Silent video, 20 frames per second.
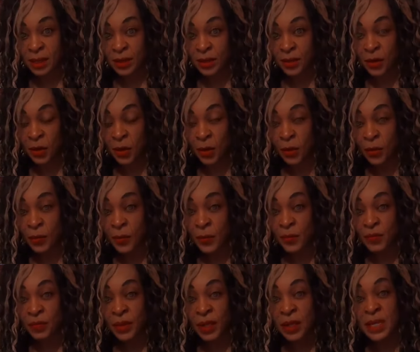you know
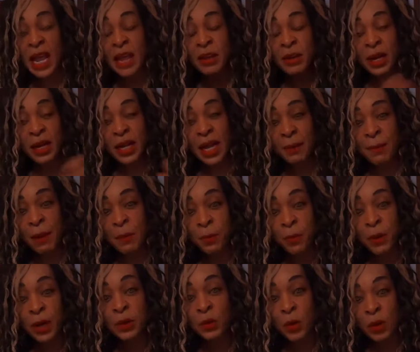yeah you can get my
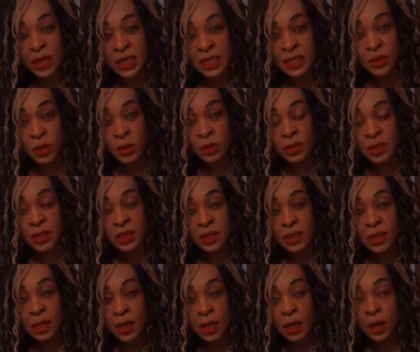book in
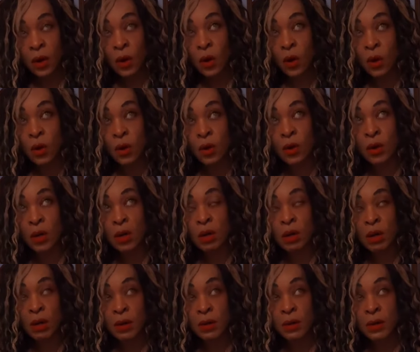waterstones
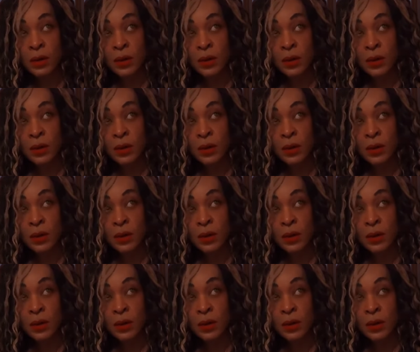or